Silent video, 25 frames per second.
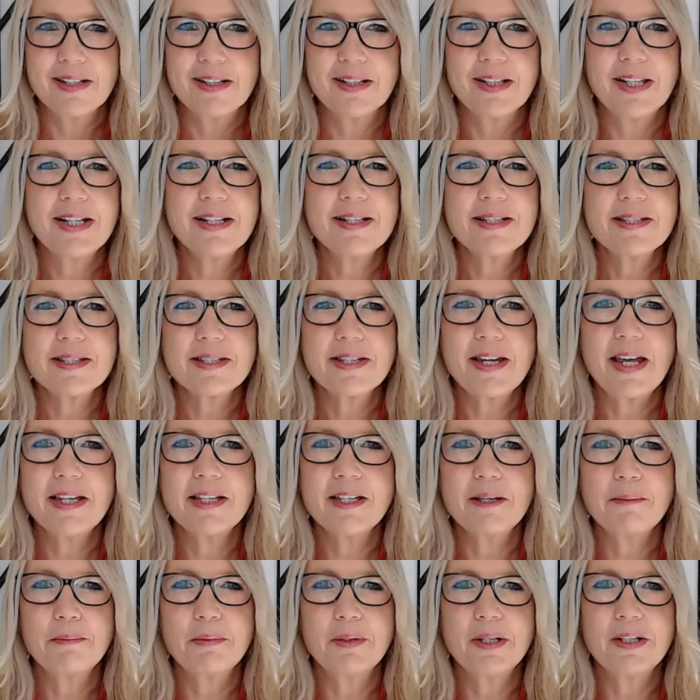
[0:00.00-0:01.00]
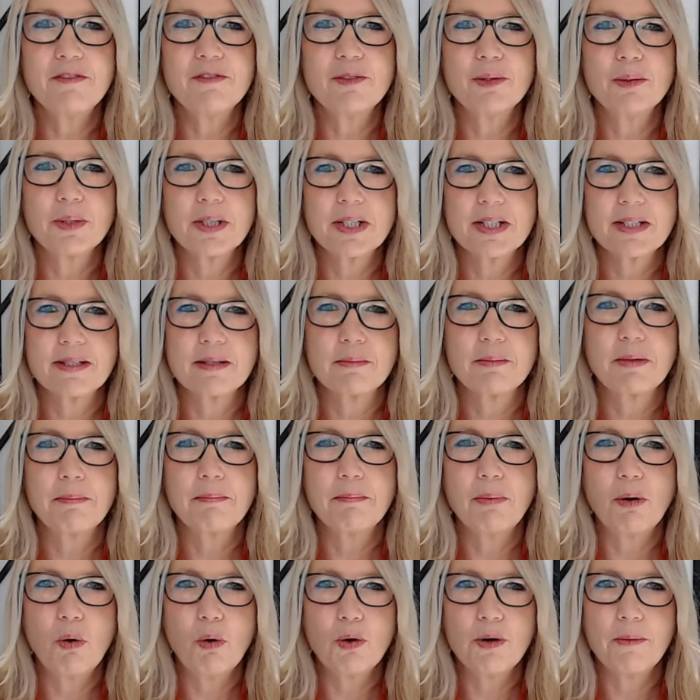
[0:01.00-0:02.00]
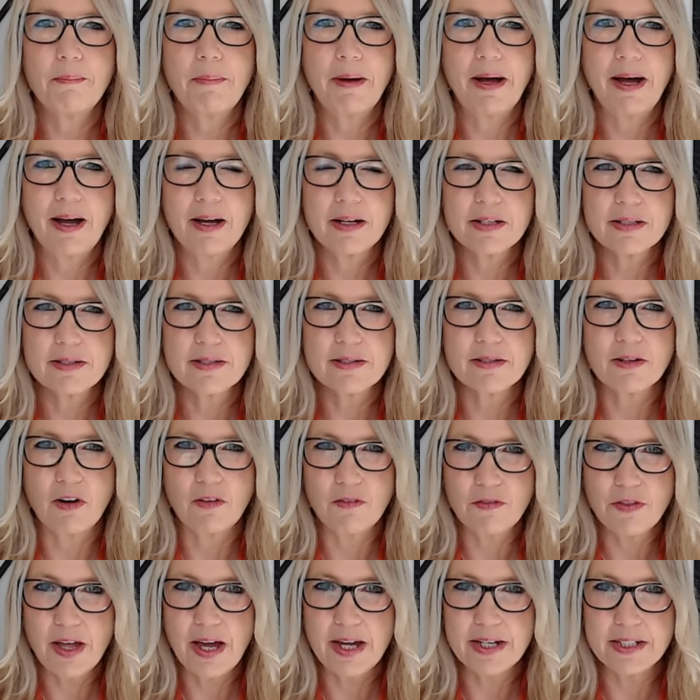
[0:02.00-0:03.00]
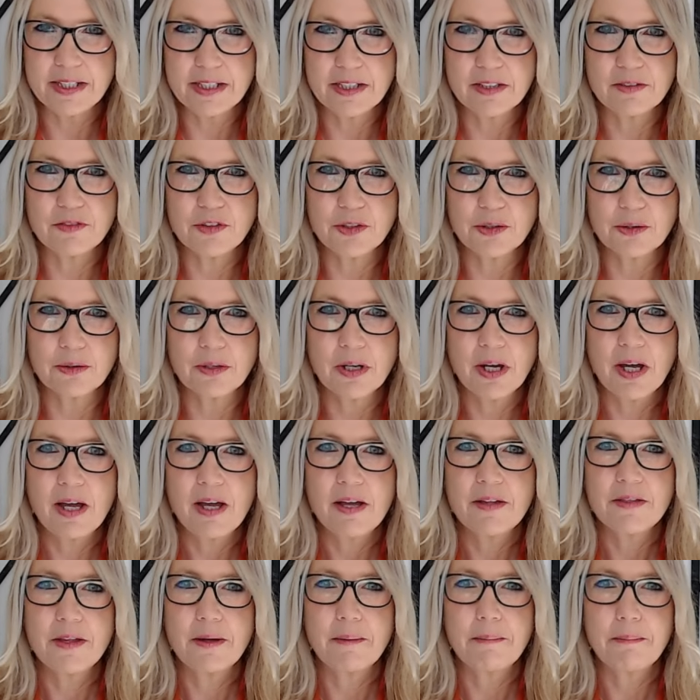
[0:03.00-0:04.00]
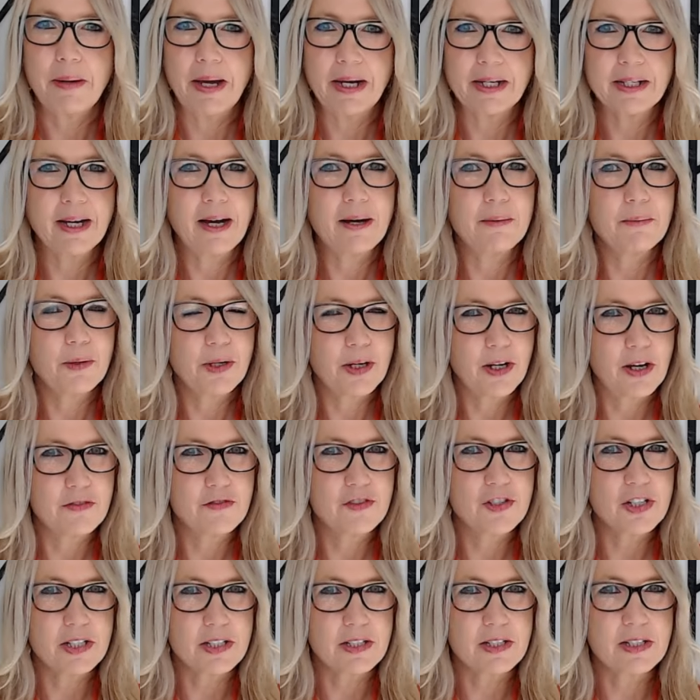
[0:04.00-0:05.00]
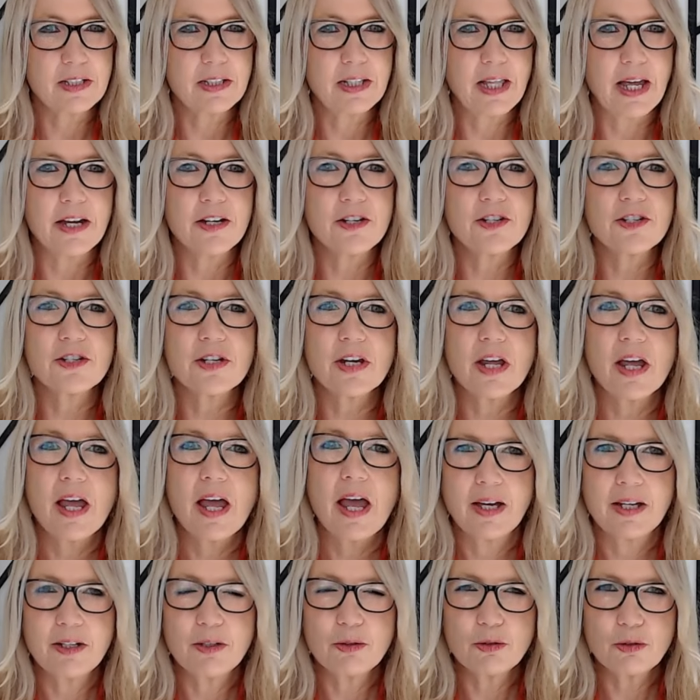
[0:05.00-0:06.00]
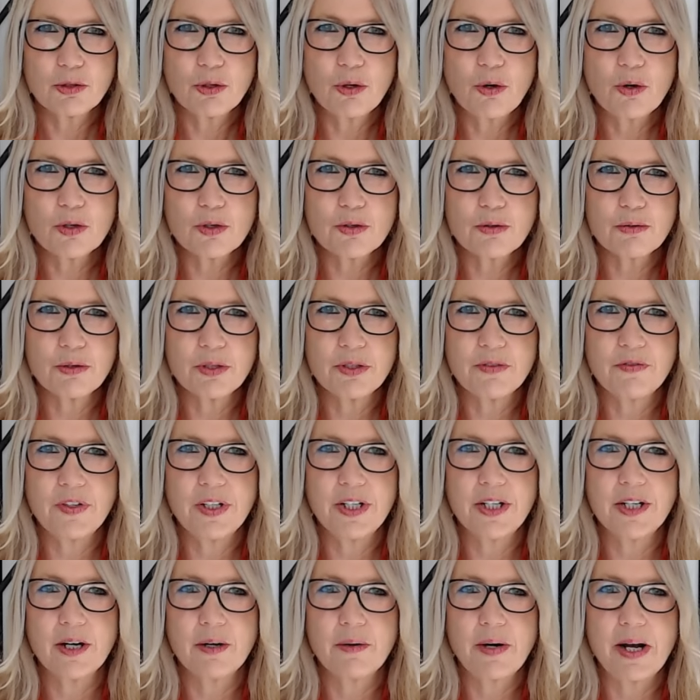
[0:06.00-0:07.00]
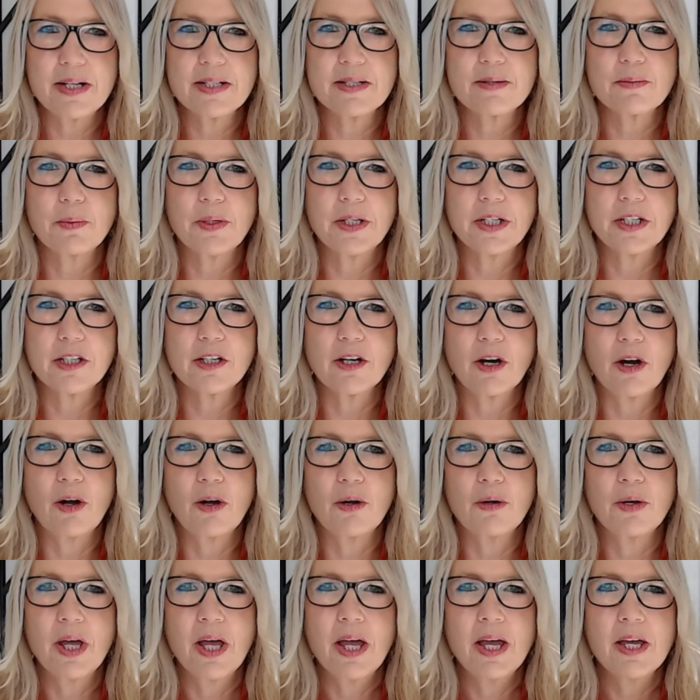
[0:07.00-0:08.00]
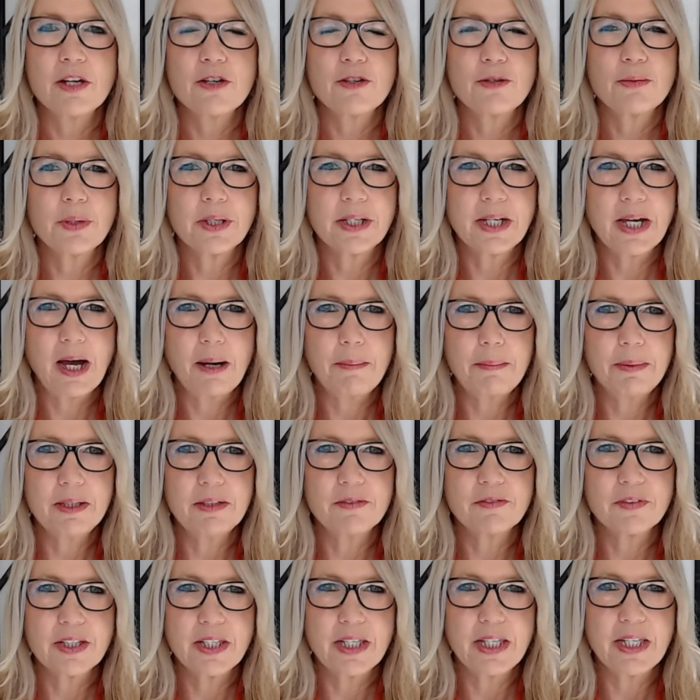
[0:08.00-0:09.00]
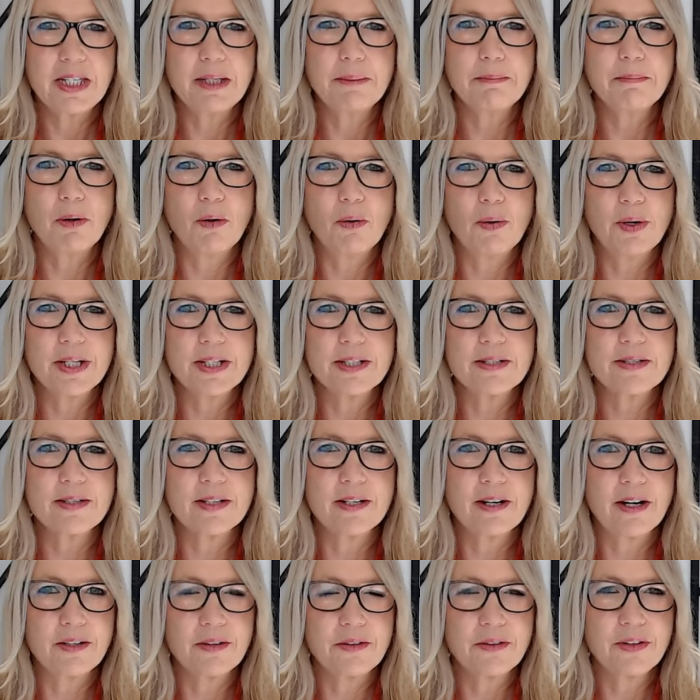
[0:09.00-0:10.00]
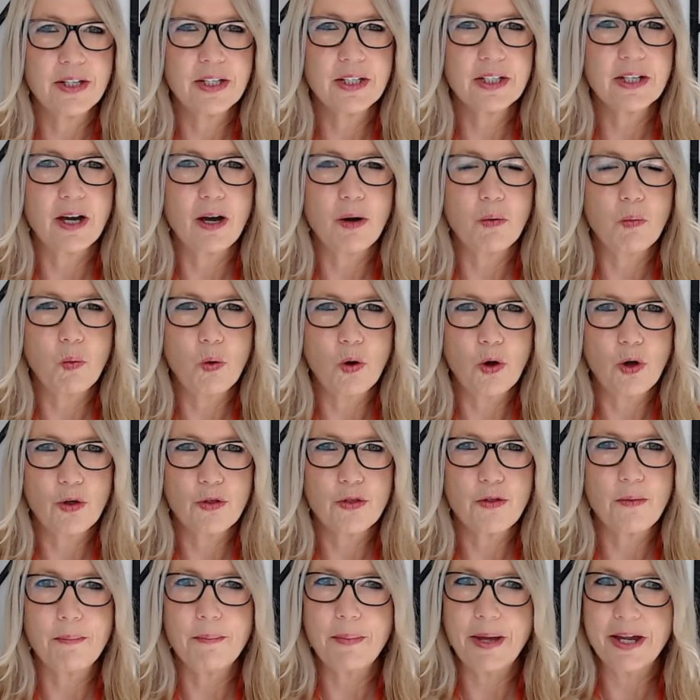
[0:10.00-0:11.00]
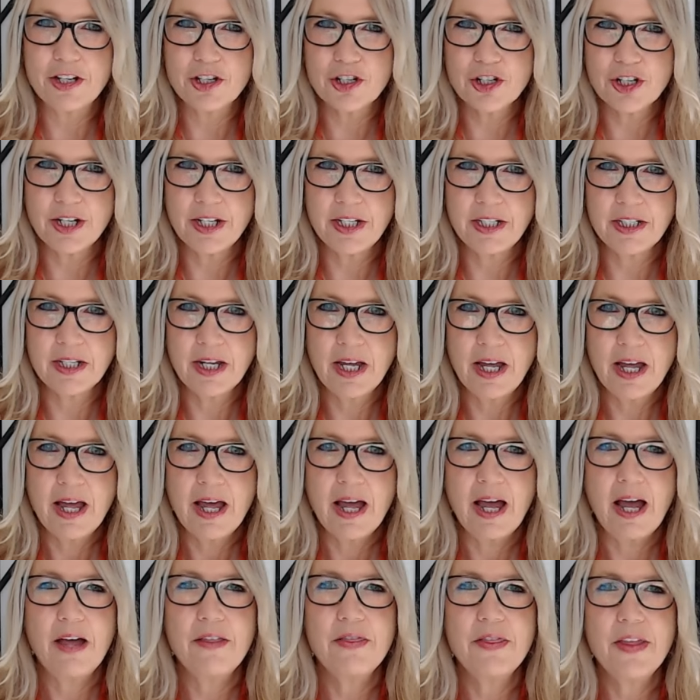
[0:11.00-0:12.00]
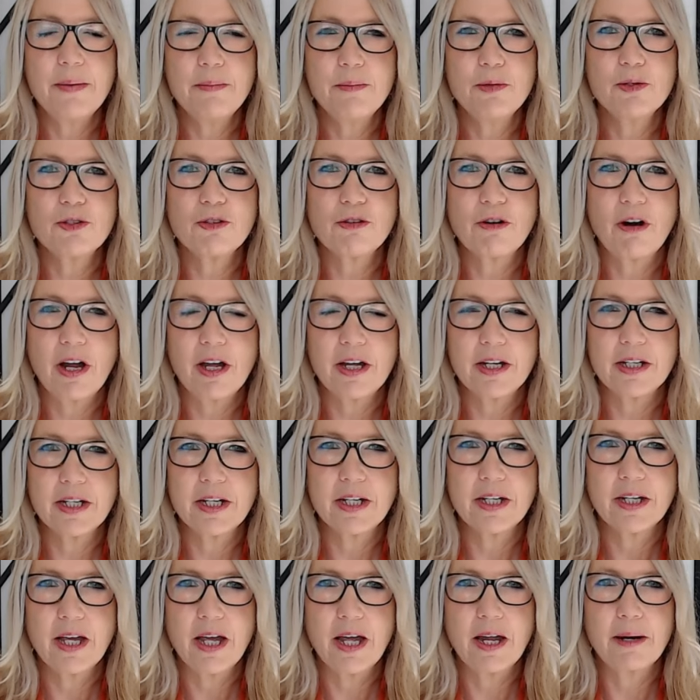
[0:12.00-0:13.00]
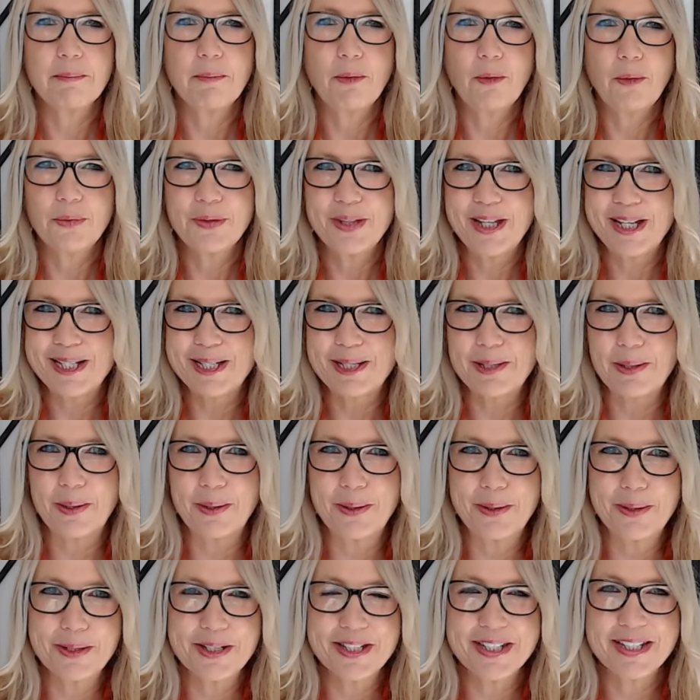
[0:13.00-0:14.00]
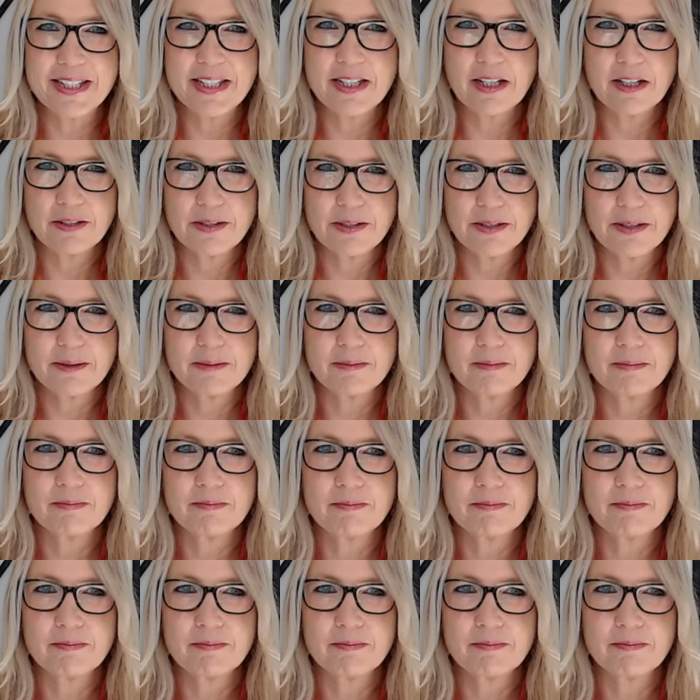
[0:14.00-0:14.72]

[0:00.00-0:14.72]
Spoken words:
Let's take a brief look at some important parts of that interview that back up what I've just alleged, and I'll talk through the video as we go to a couple of key points that I think are worth mentioning, and then we'll try and put this all together.